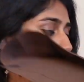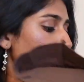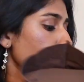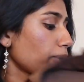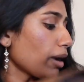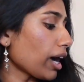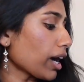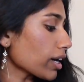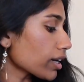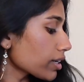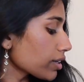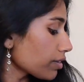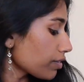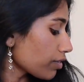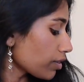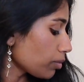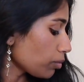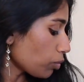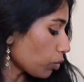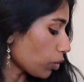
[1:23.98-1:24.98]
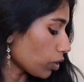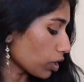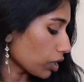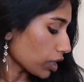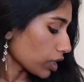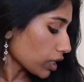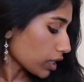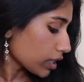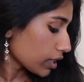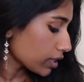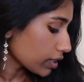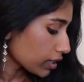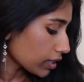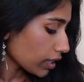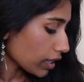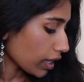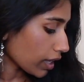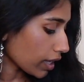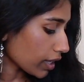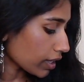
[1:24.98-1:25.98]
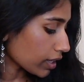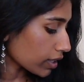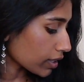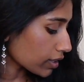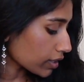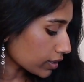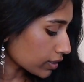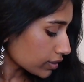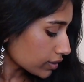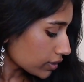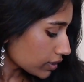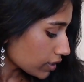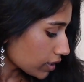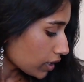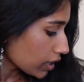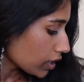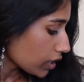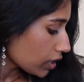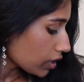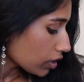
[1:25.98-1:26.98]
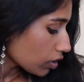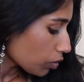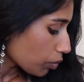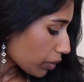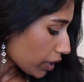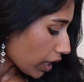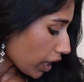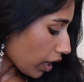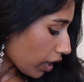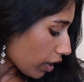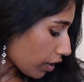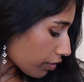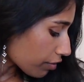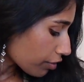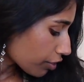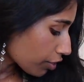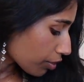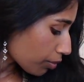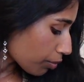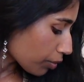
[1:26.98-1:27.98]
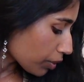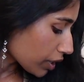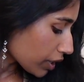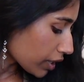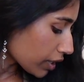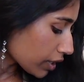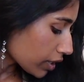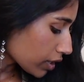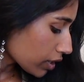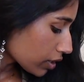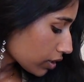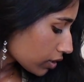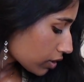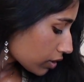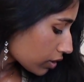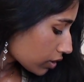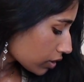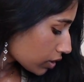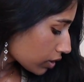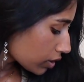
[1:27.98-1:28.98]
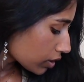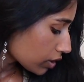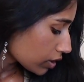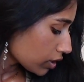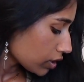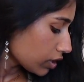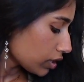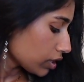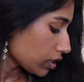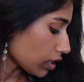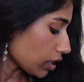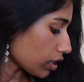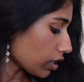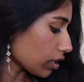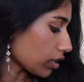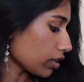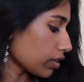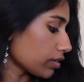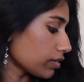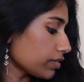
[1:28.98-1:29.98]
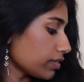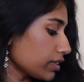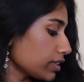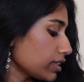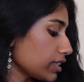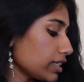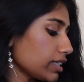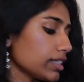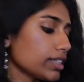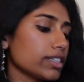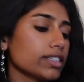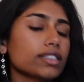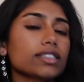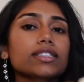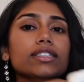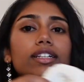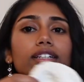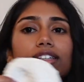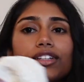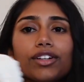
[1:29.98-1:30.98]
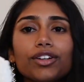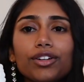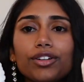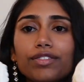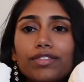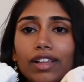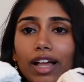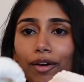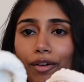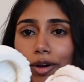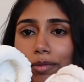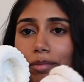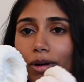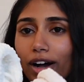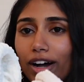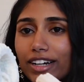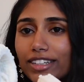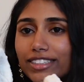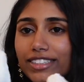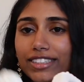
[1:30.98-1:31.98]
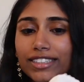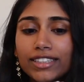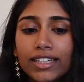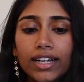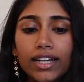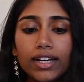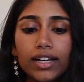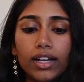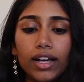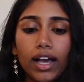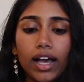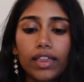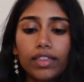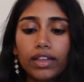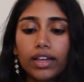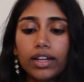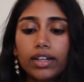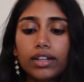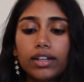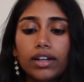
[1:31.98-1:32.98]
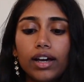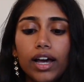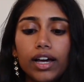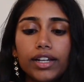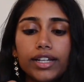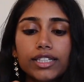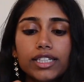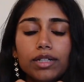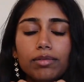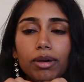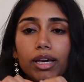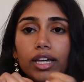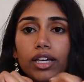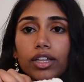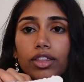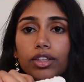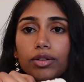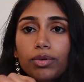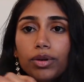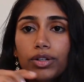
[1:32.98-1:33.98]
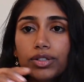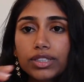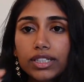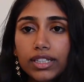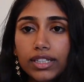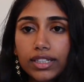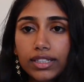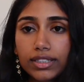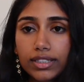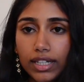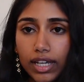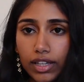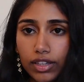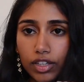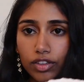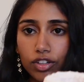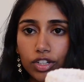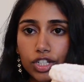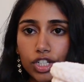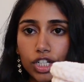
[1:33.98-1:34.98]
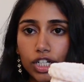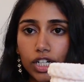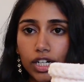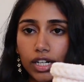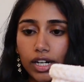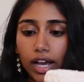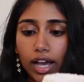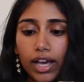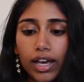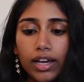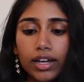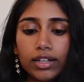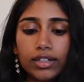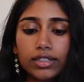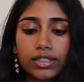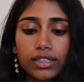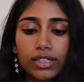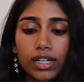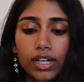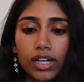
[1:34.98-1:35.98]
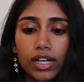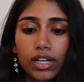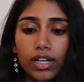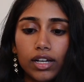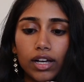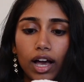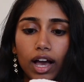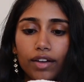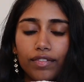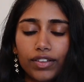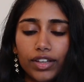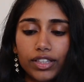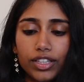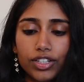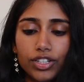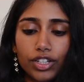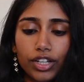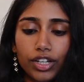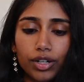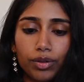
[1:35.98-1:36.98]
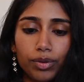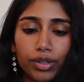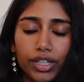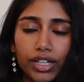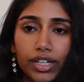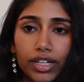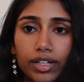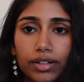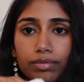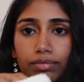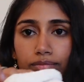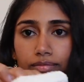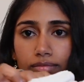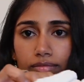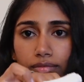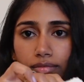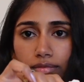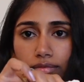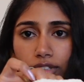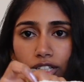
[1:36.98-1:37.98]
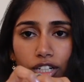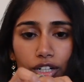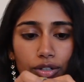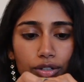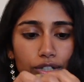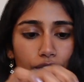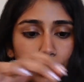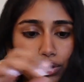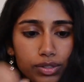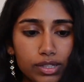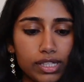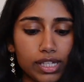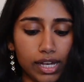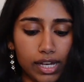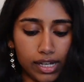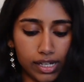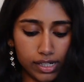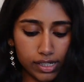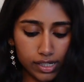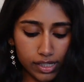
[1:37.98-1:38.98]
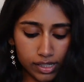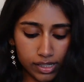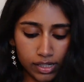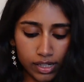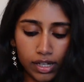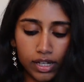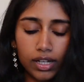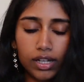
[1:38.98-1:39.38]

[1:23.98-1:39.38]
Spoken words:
back from work, and we have 3 of these little flower pots. And then I need to make the roses and then the dirt, and I feel like these are like a really, cute size.